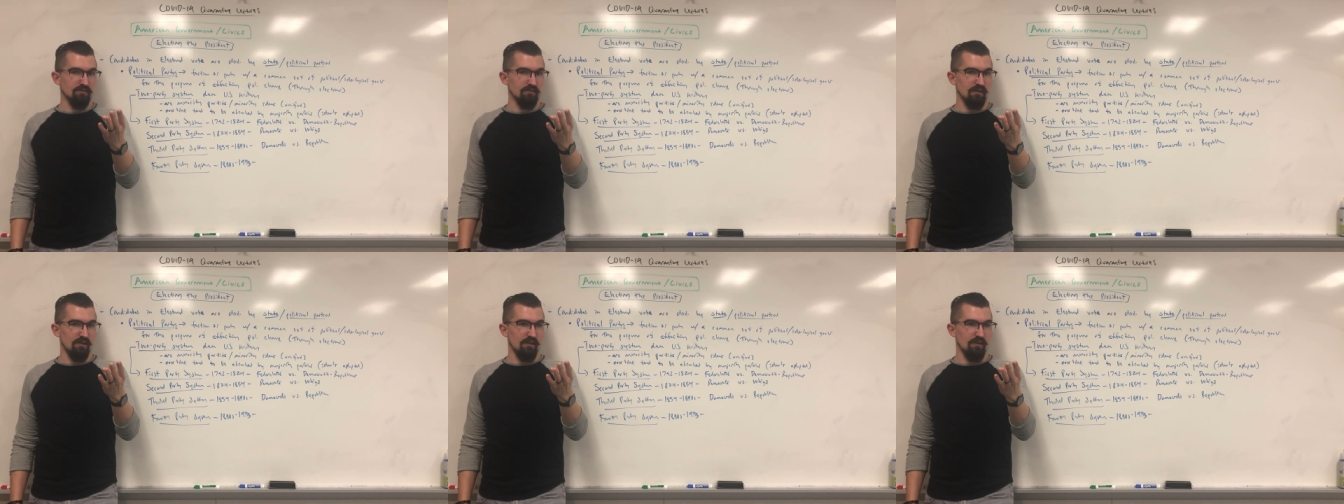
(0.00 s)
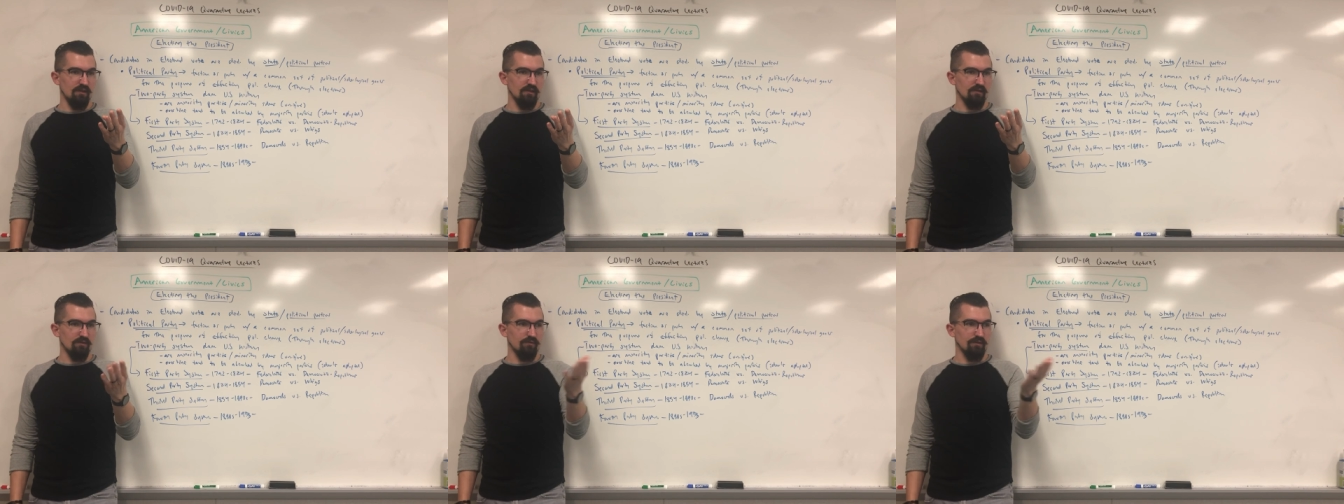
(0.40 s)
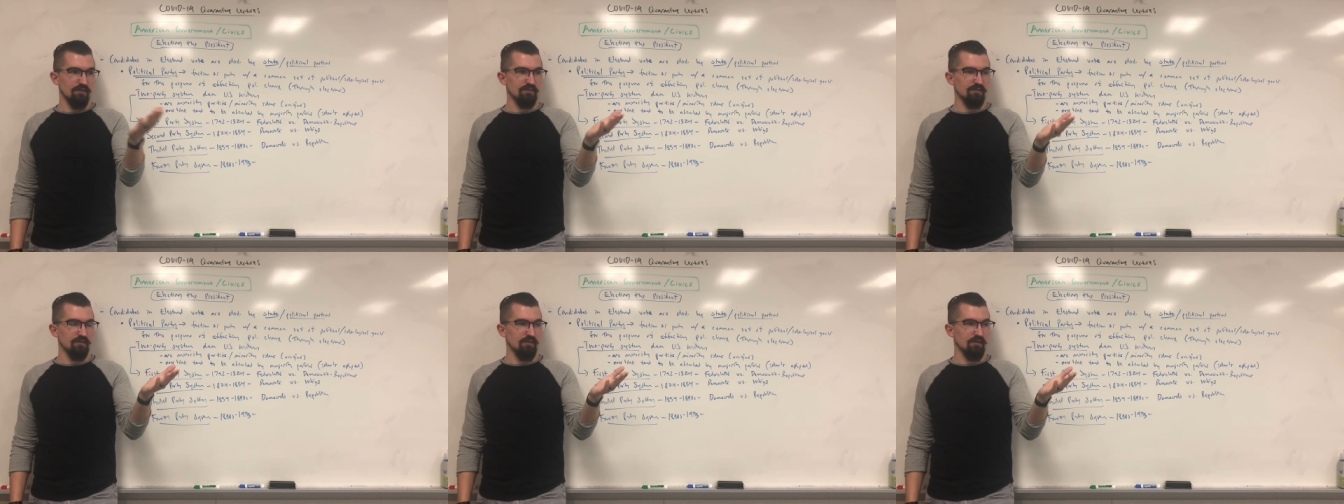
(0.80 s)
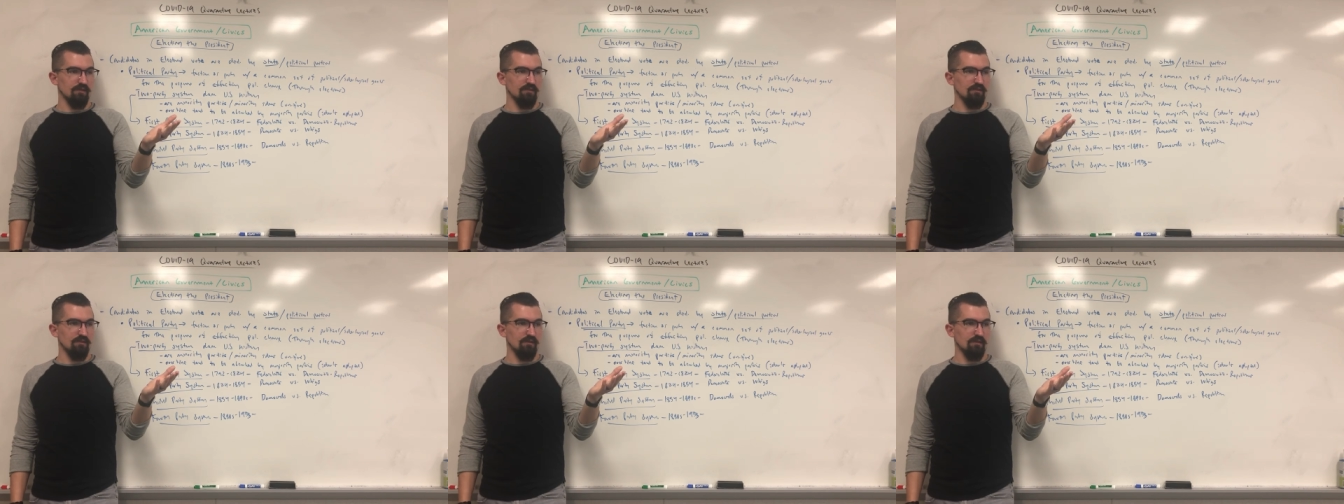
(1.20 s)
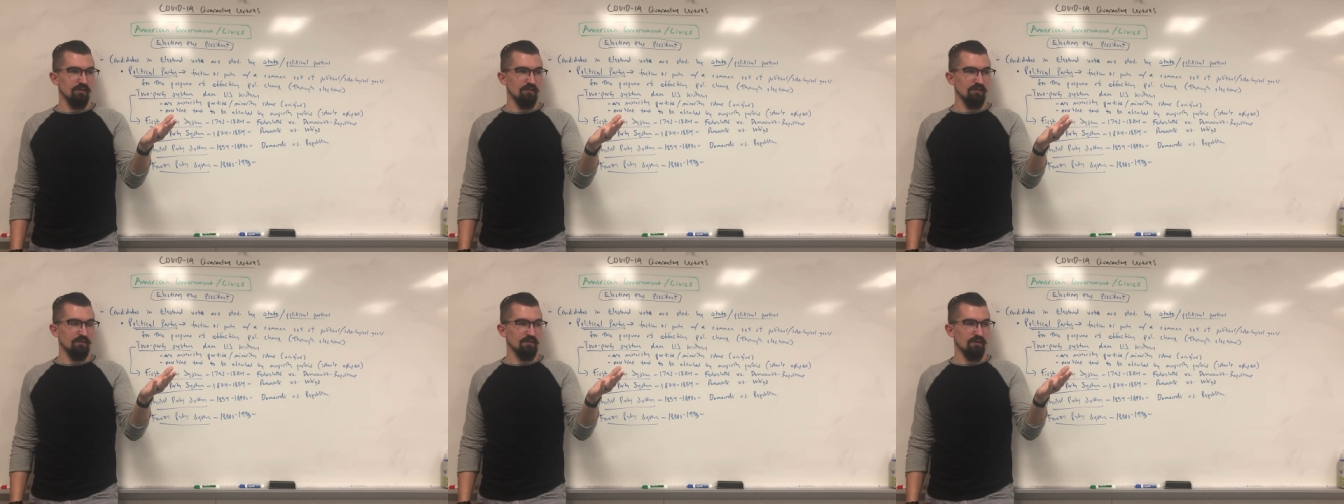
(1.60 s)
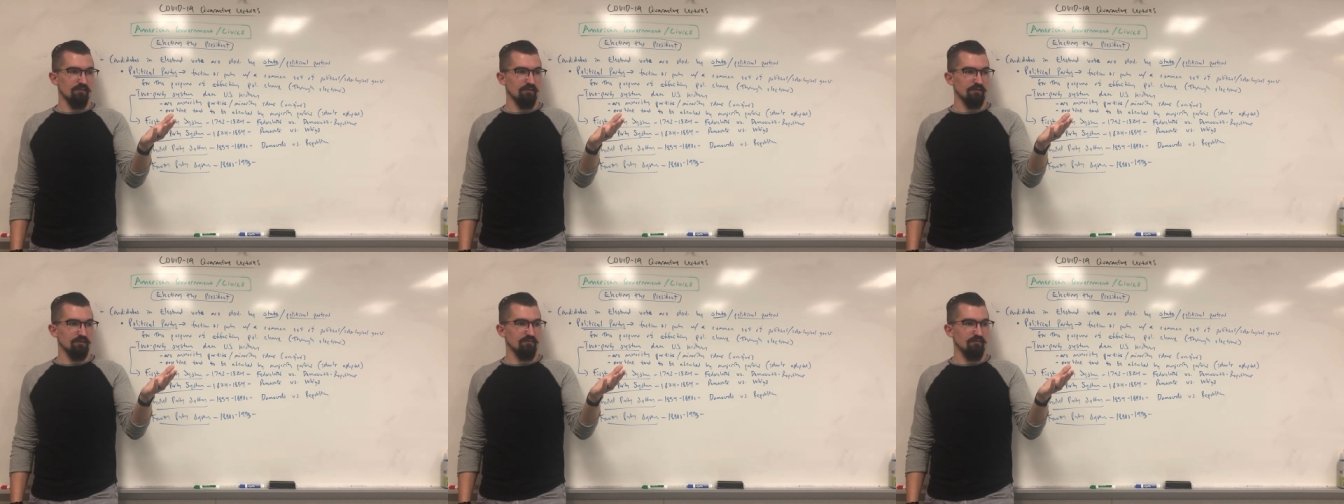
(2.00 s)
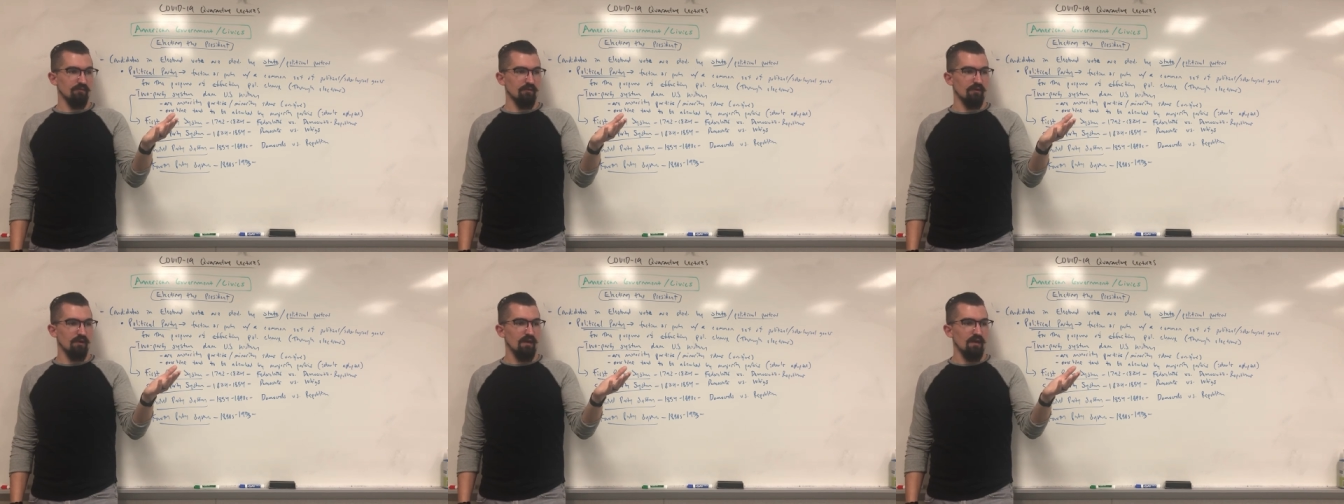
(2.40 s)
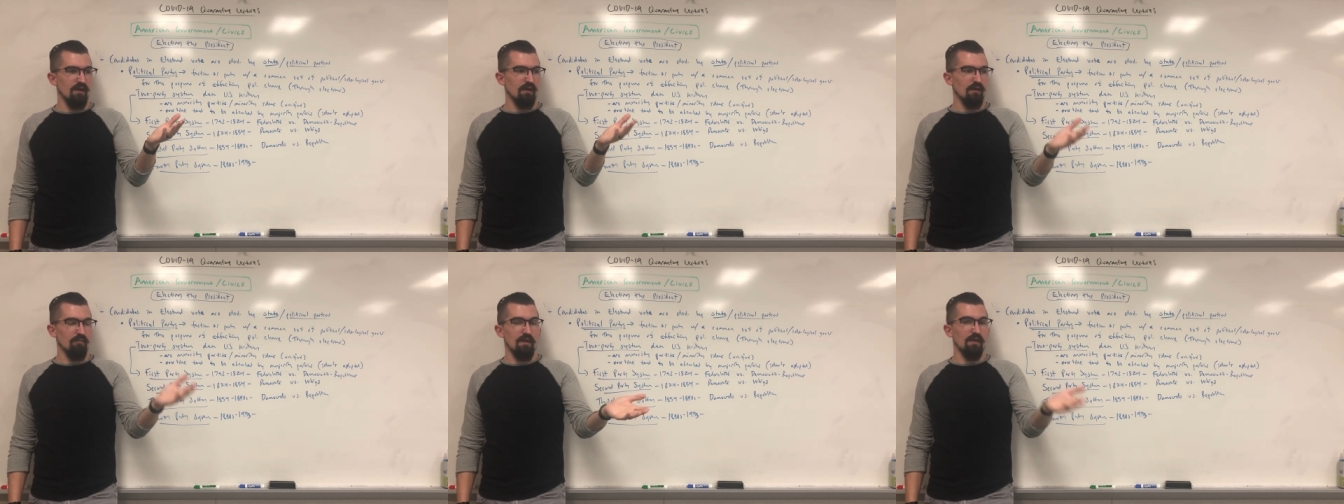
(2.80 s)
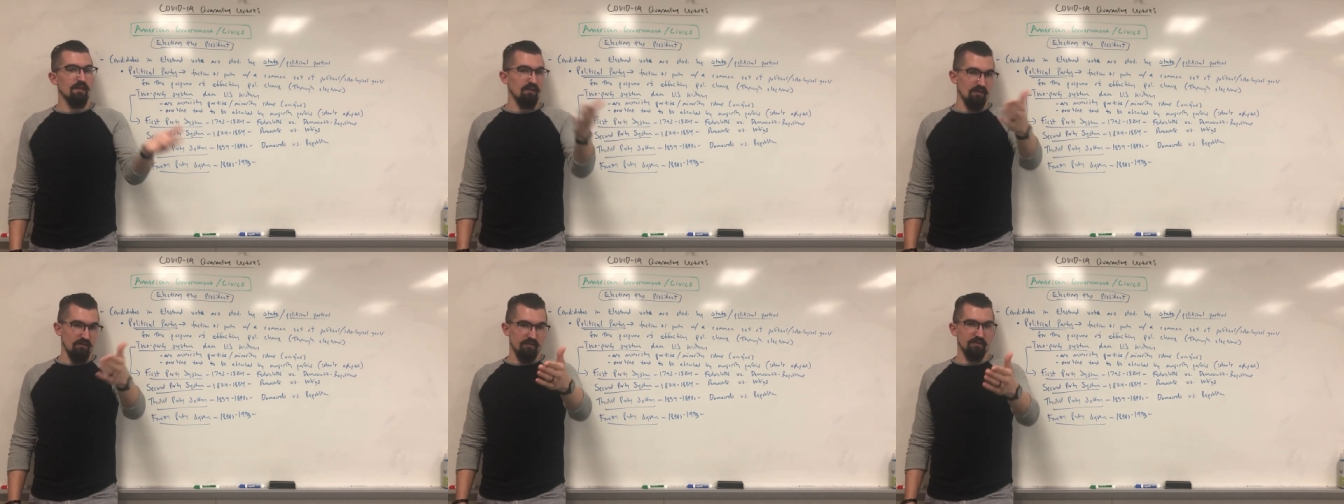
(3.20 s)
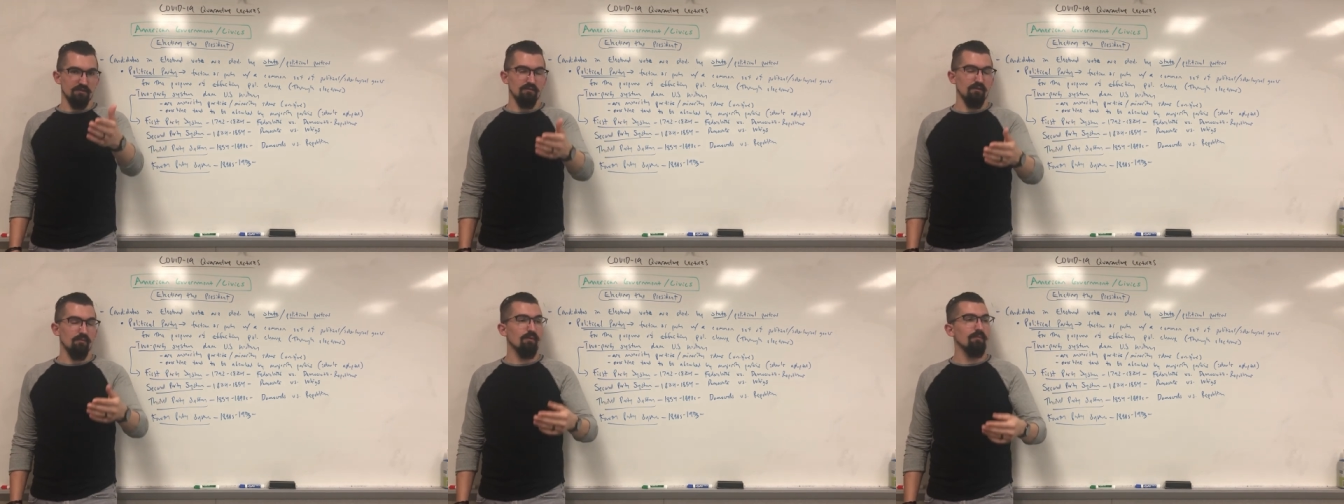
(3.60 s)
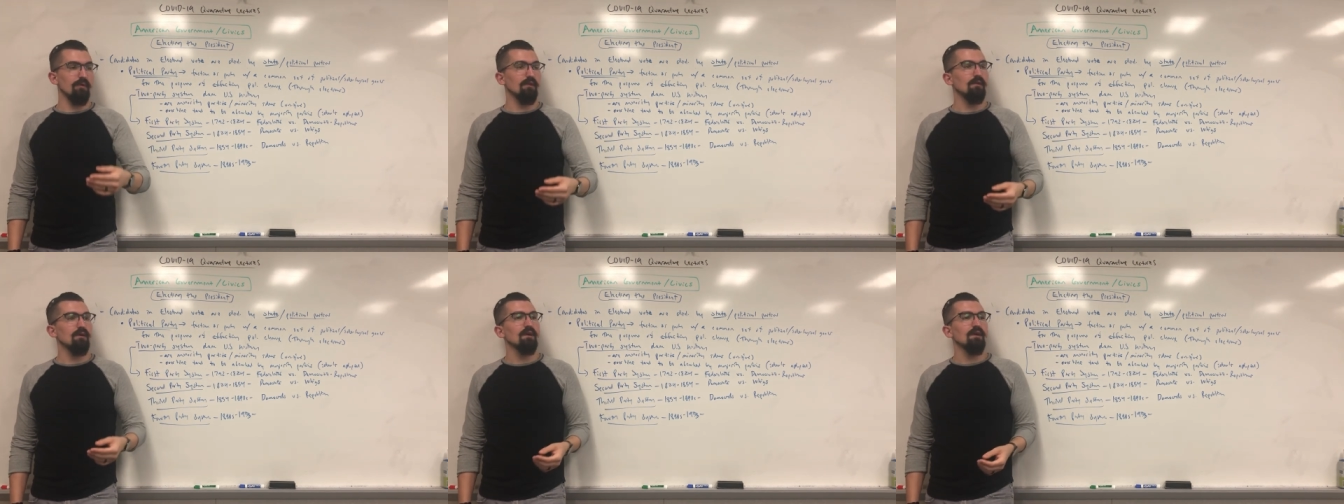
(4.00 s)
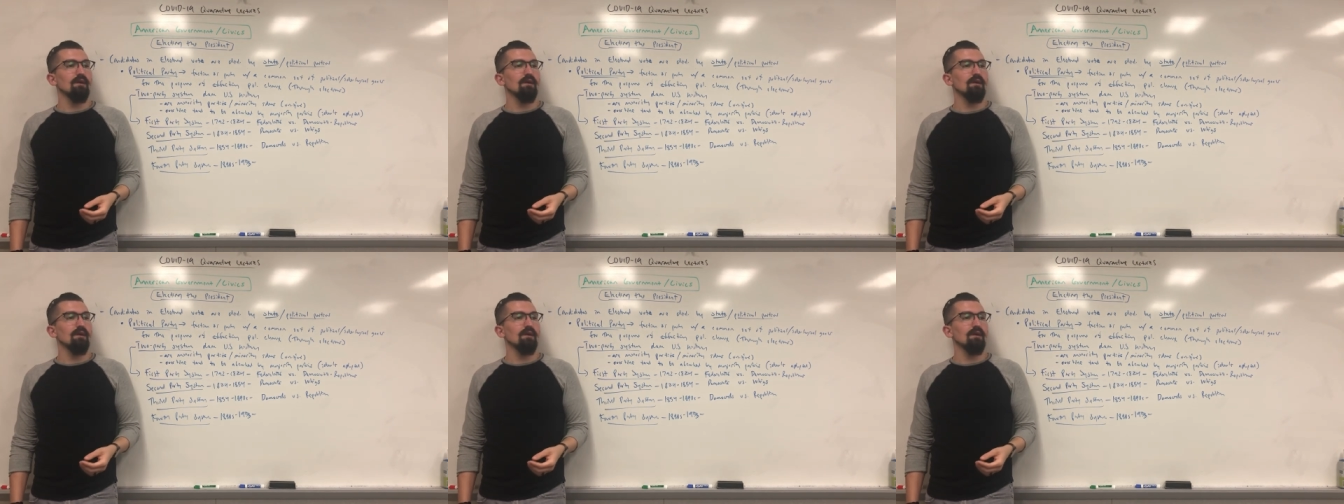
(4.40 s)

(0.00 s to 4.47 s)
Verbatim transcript: so they increased the suffrage for men and then eventually women.